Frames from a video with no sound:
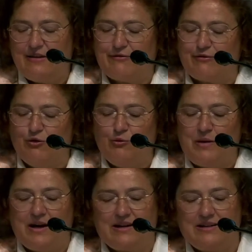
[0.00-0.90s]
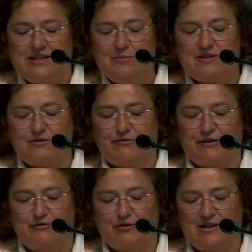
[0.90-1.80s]
in which she sees the
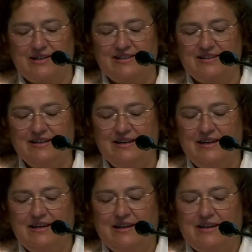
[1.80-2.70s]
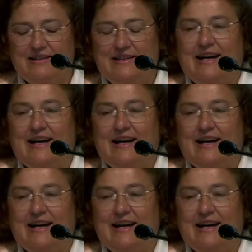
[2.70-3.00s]
meaning of fertile love